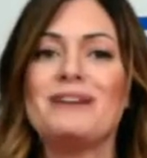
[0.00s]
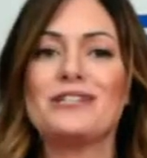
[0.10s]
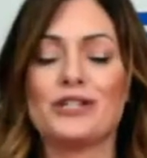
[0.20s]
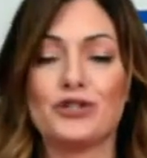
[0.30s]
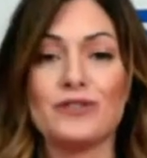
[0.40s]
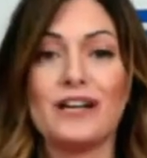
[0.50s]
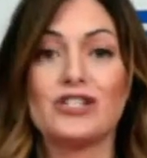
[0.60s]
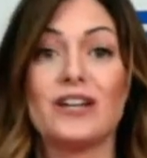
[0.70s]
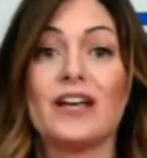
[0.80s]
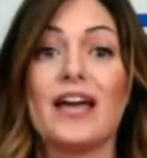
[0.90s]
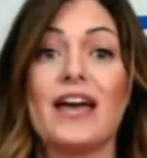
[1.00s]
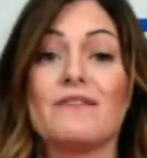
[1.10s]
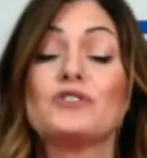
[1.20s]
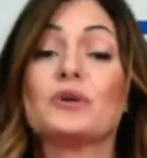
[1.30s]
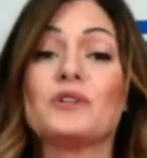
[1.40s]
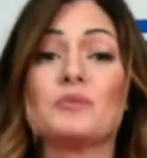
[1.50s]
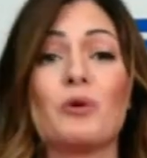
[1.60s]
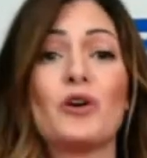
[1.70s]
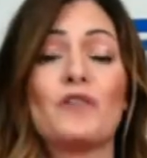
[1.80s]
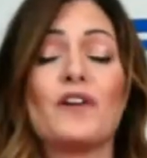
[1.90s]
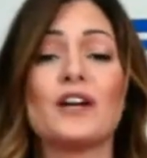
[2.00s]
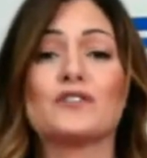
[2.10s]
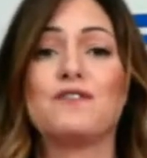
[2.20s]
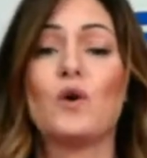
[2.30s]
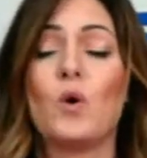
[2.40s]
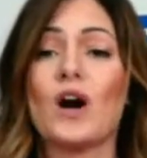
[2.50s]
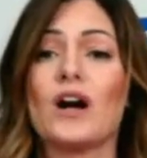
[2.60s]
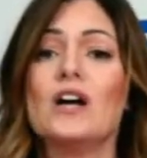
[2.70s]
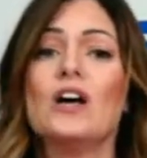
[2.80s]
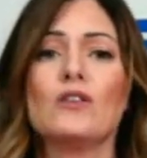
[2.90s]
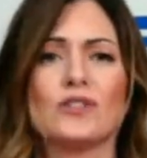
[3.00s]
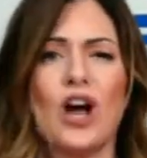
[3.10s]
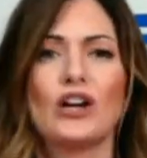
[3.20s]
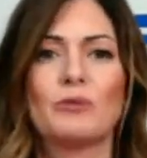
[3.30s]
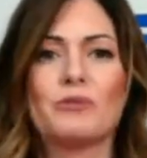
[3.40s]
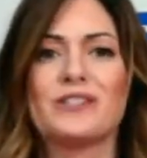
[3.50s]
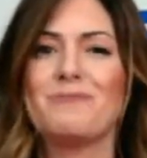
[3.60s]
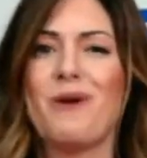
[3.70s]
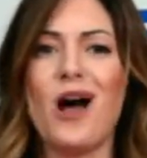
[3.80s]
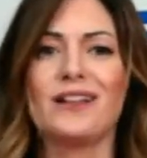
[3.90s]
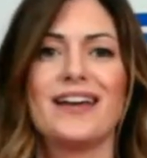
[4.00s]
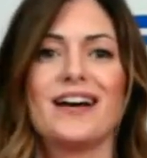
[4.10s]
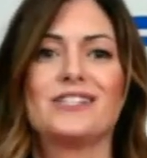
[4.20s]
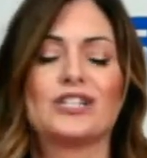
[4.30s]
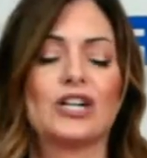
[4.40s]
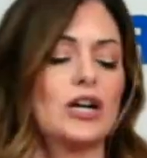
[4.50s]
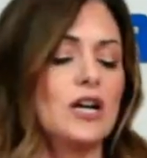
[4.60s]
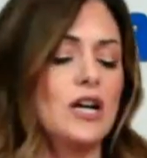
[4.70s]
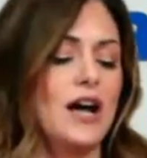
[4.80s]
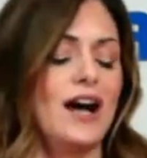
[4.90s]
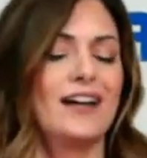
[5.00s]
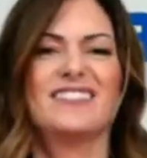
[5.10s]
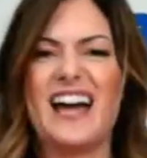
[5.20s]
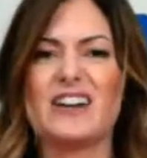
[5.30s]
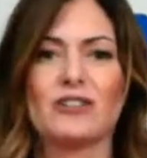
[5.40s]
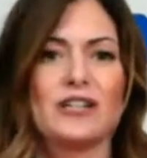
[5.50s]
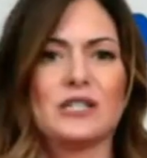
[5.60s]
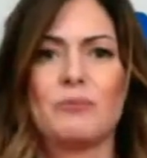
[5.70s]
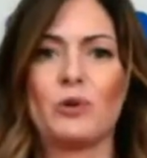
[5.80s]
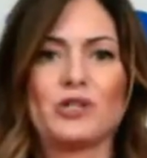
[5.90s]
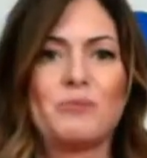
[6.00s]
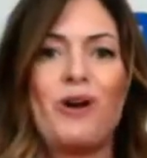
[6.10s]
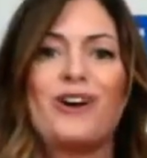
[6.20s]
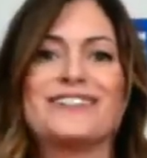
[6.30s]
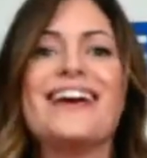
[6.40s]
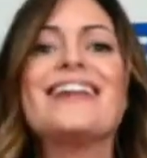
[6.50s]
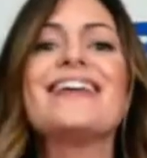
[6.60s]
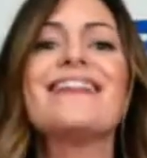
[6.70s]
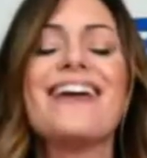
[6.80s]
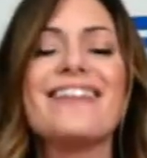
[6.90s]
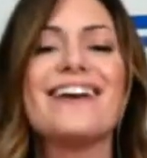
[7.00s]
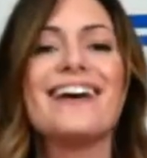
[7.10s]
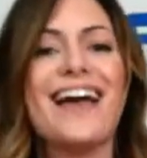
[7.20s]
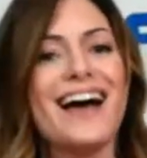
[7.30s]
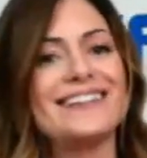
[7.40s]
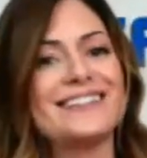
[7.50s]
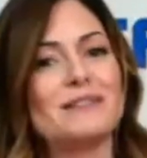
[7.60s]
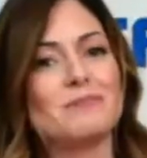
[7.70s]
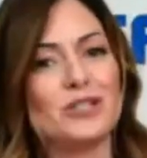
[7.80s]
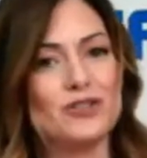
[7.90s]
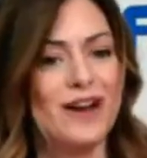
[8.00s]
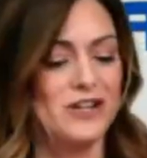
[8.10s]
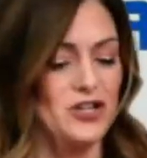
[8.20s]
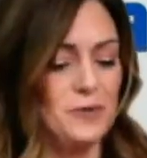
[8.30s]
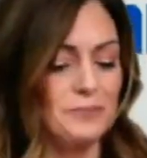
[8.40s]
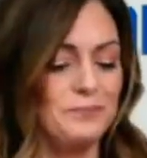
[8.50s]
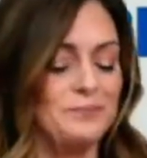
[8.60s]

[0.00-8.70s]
meant to stretch and give, so it's perfect for those one hundred percent polyester, uh, Lycra, sports bras, anything that has some stretch.